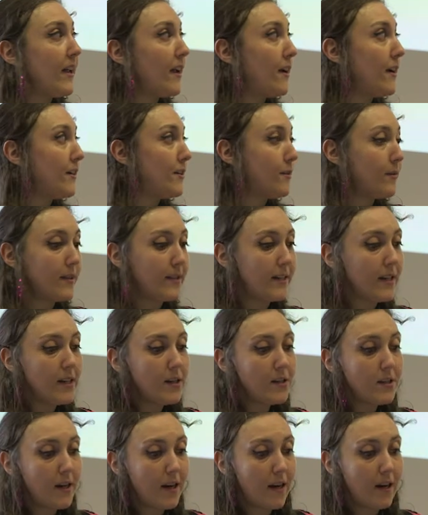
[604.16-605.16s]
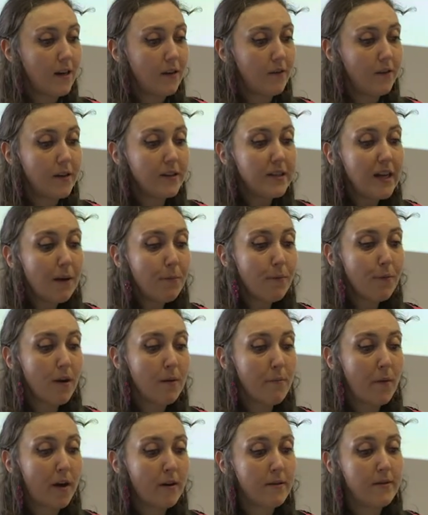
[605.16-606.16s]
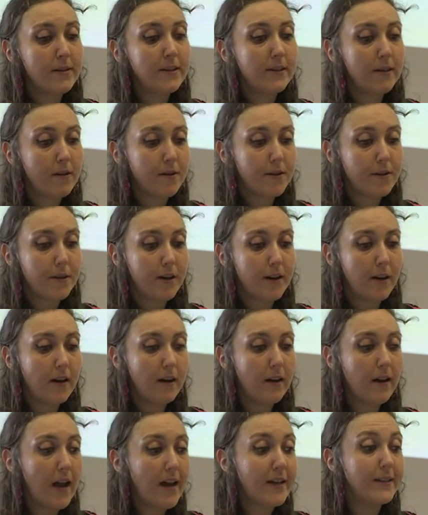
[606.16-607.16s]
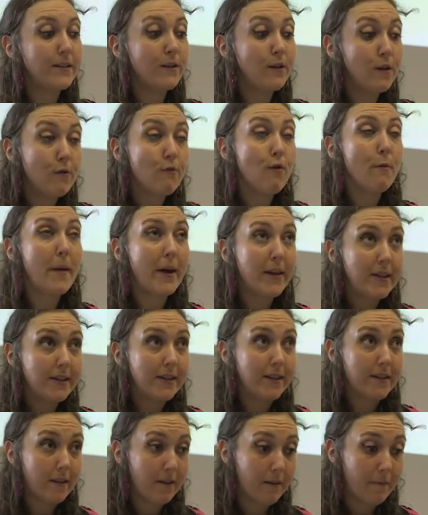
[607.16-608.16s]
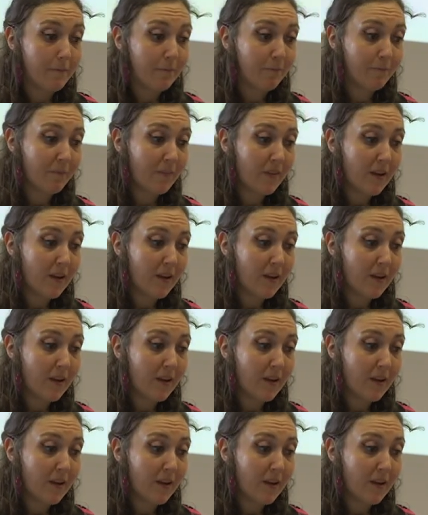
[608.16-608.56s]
characterization of contemporary modernist literature as the New Romanticism.